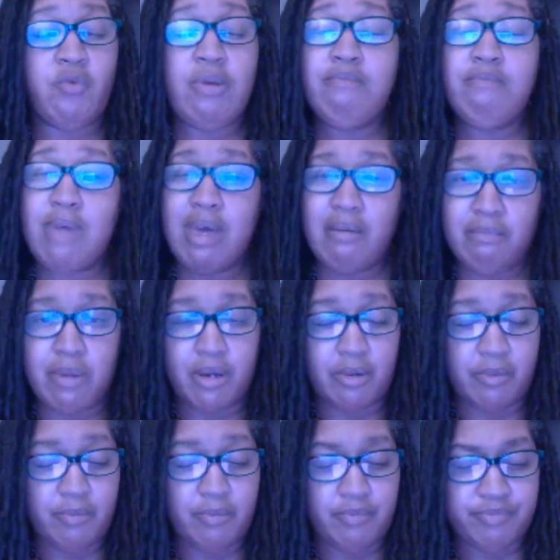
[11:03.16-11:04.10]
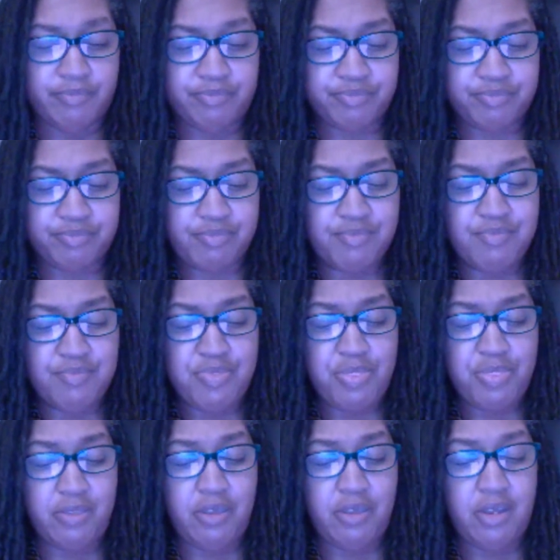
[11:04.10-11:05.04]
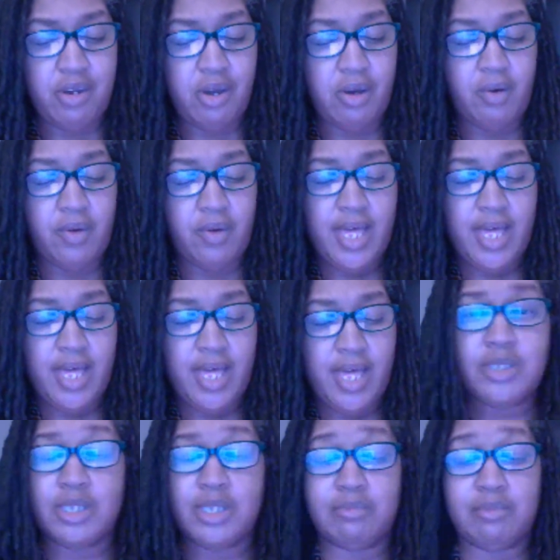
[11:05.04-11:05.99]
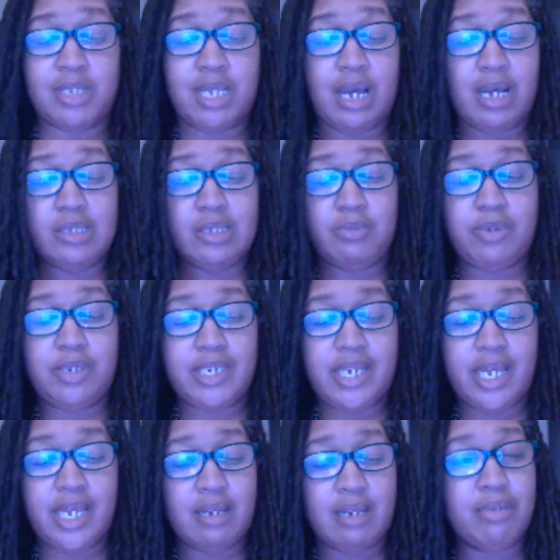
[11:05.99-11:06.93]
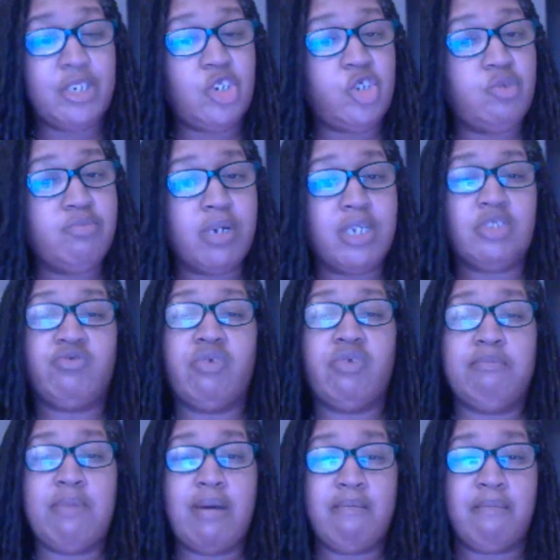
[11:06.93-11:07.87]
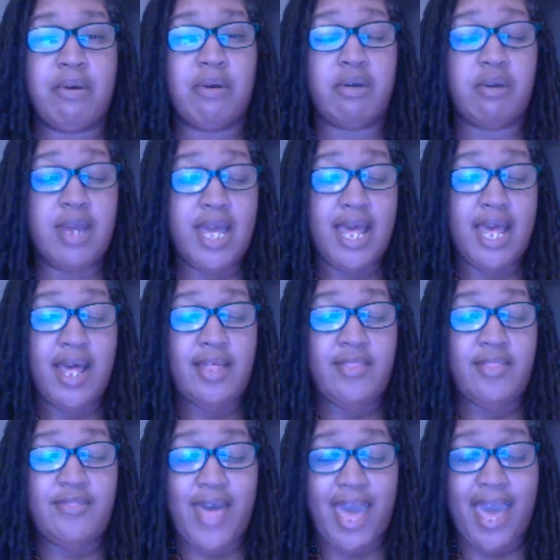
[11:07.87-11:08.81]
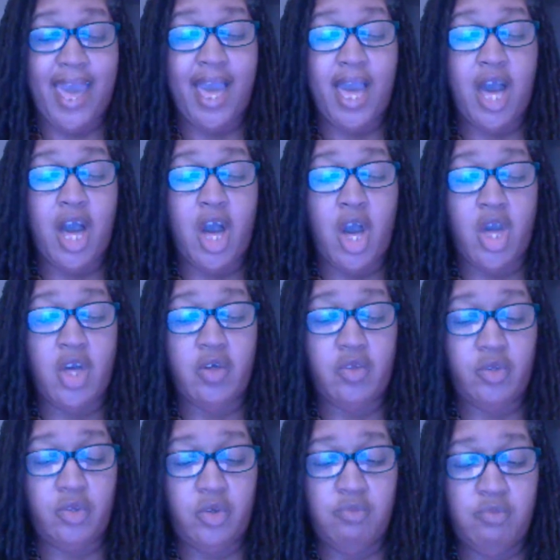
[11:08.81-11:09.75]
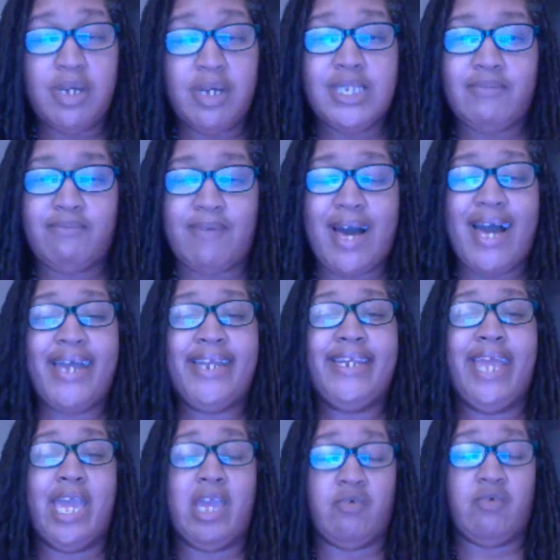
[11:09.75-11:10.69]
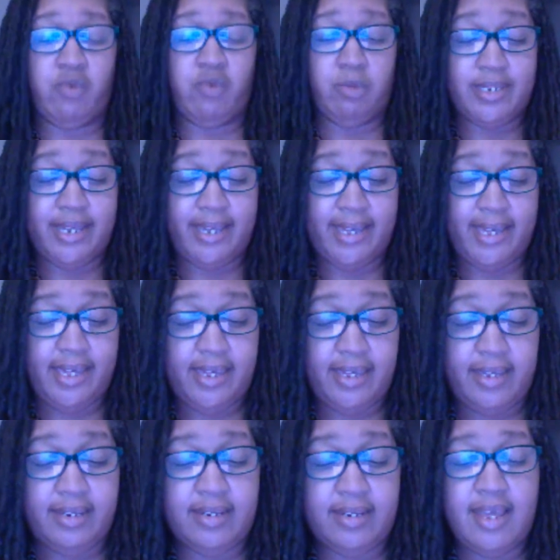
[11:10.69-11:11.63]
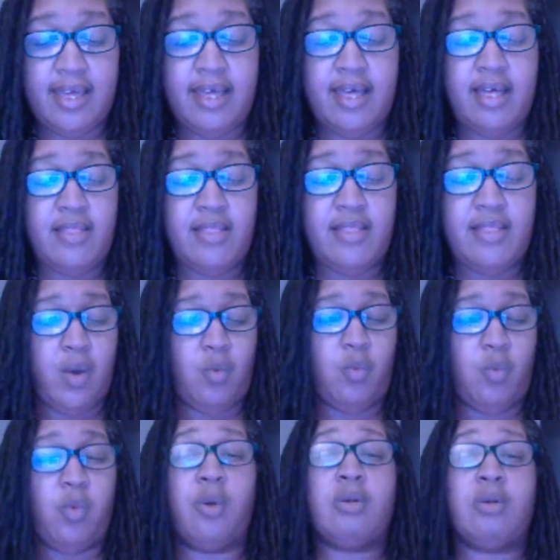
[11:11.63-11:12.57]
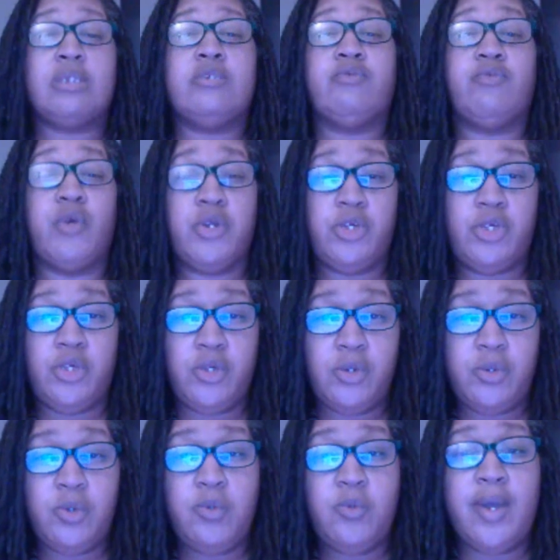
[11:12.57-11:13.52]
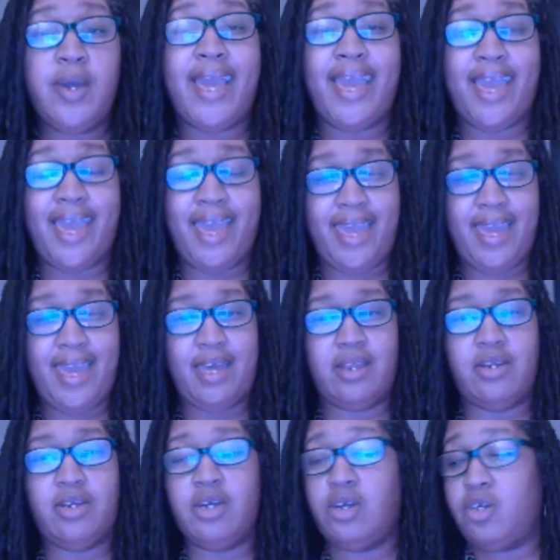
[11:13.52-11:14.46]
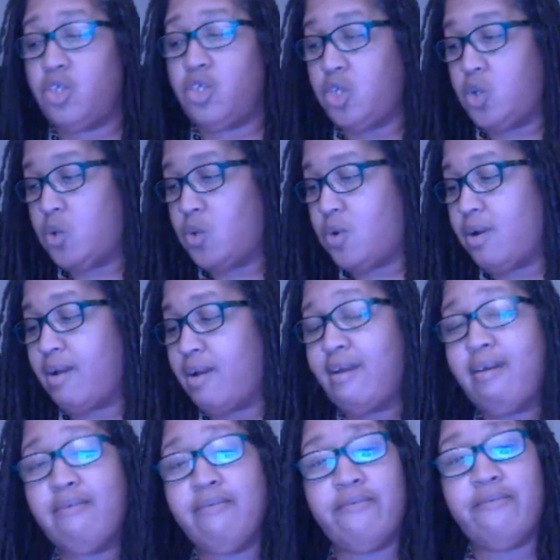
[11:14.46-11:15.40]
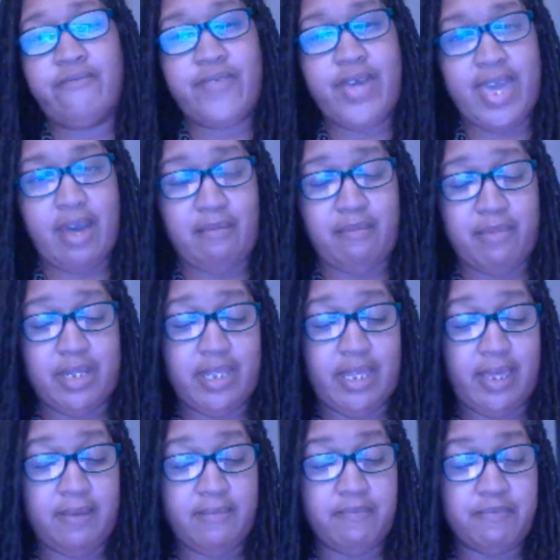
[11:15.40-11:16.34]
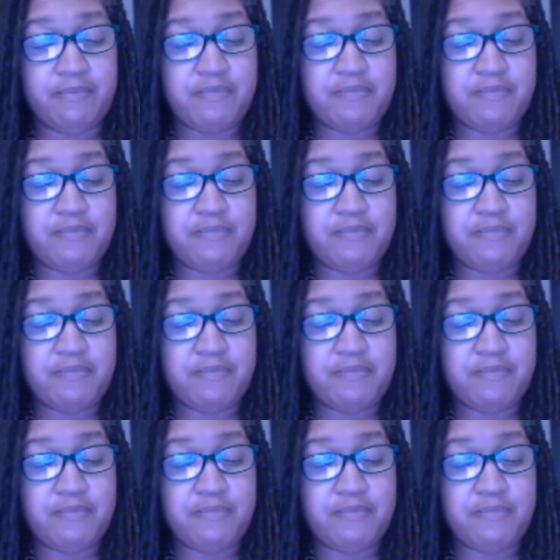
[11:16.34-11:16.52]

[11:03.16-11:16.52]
you know, sometimes we did things together and sometimes we didn't, but you must remember that you must find a routine that works for you and your family.